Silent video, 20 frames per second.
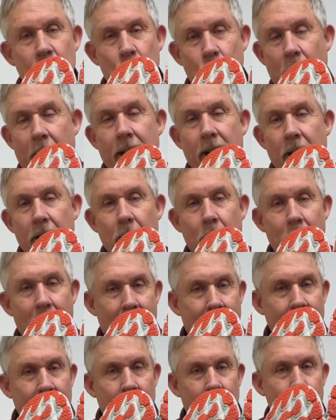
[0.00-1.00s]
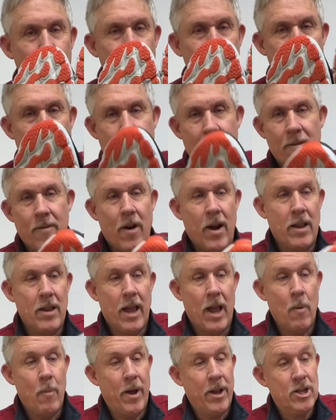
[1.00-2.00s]
tread on the bottom, and a very
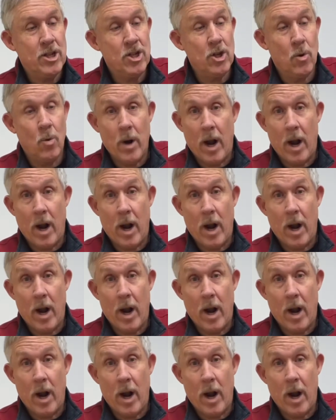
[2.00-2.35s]
lightweight shoe.